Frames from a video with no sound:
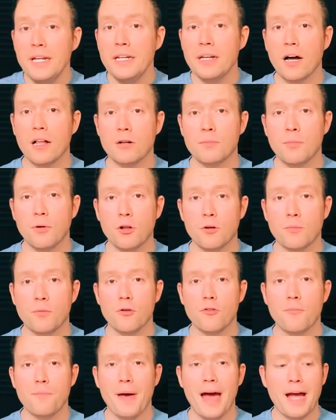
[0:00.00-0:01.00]
dollar
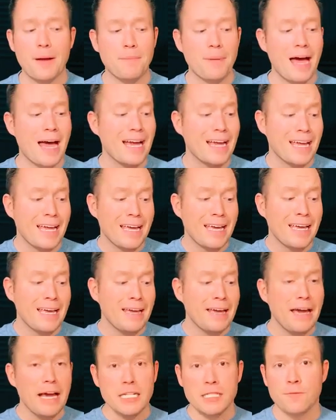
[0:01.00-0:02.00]
bulletproof backpack.
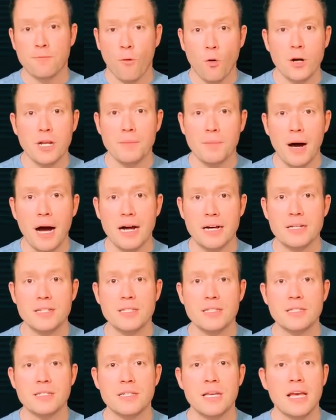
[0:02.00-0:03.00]
It's forty
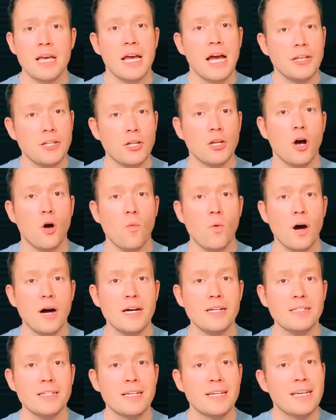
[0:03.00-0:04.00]
bucks. And you know
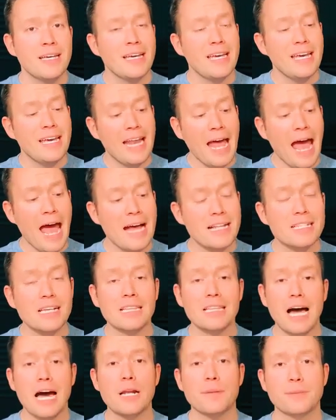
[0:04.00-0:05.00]
what? It adds a
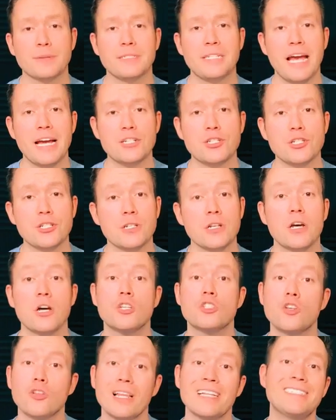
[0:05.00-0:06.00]
lot of protection.
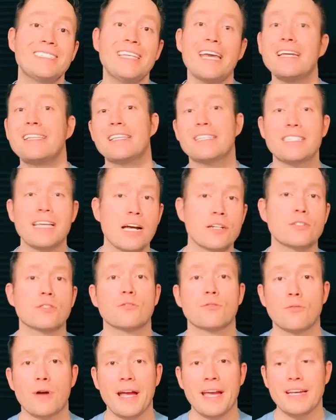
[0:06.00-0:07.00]
So let's take this out to the
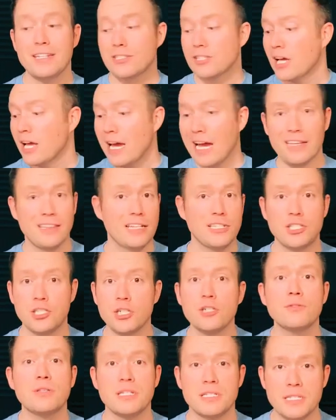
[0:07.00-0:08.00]
range and let's
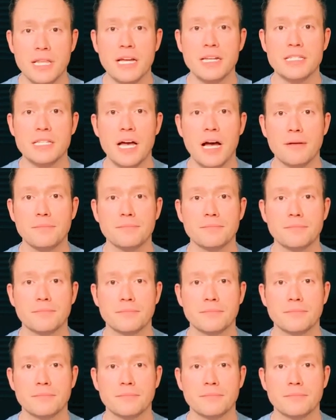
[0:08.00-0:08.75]
shoot these things up.